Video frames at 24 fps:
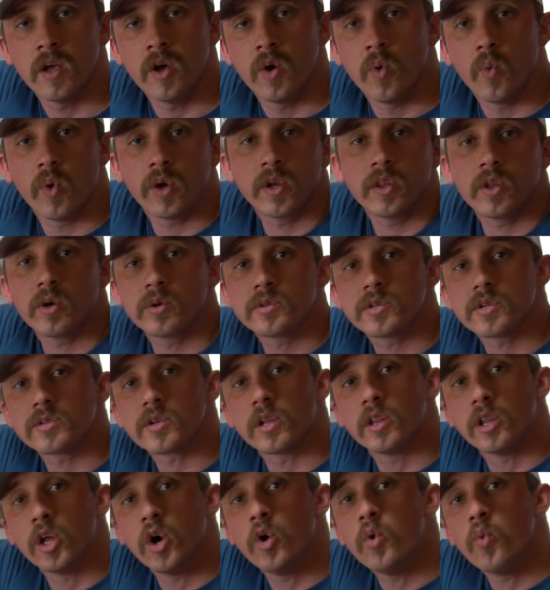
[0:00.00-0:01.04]
One of those is a
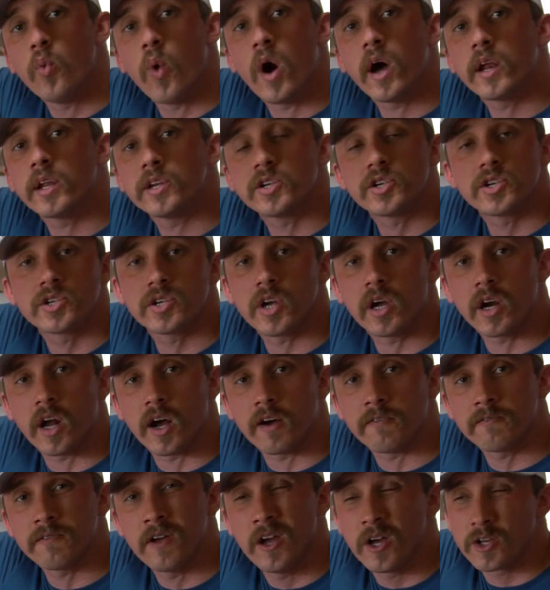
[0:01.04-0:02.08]
low wattage
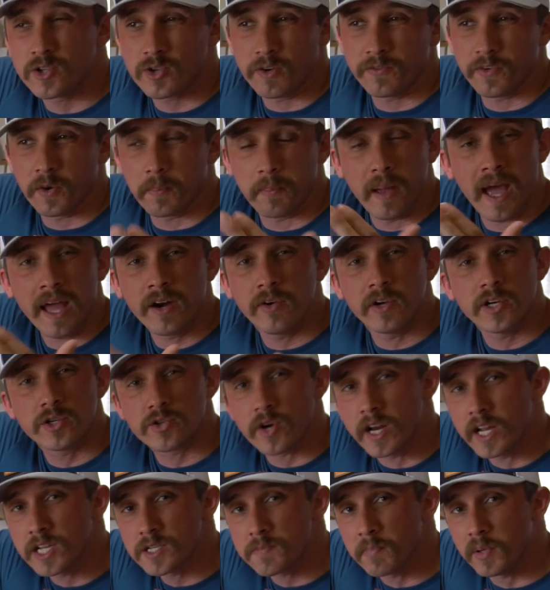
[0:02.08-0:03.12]
shutoff, so if your battery
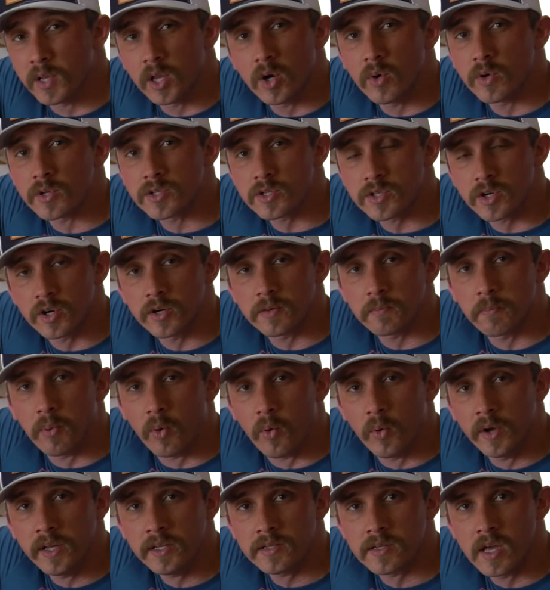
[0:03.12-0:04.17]
drains below a certain
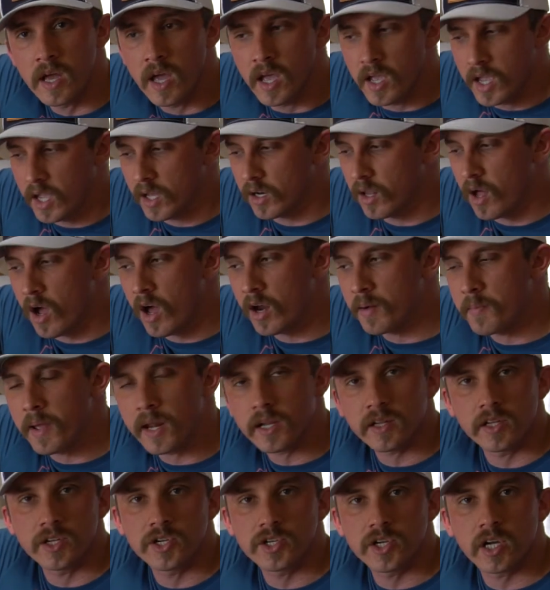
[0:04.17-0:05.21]
point, it'll
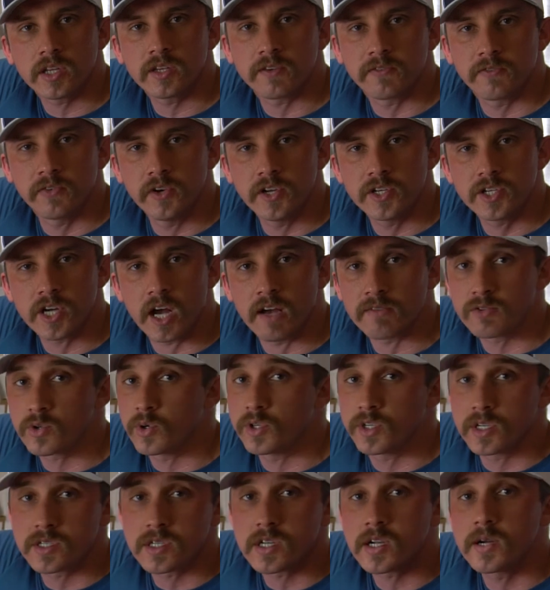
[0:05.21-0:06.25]
automatically shut the fridge off so it
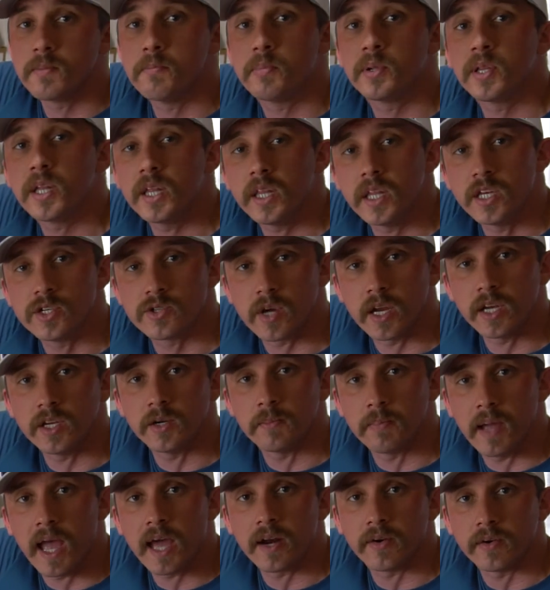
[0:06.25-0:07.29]
doesn't completely drain your
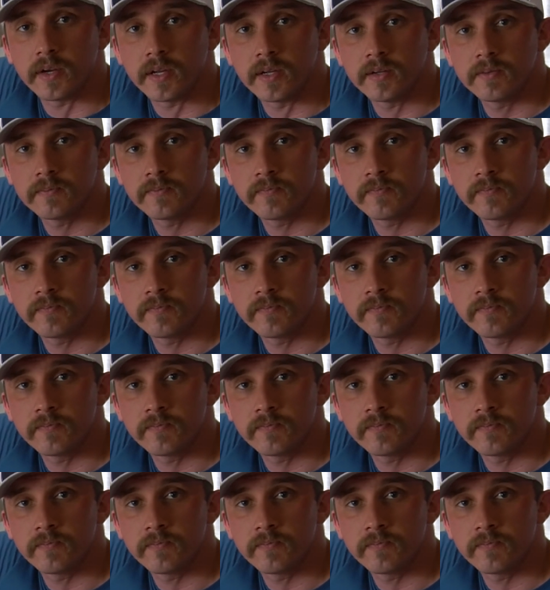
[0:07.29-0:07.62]
battery.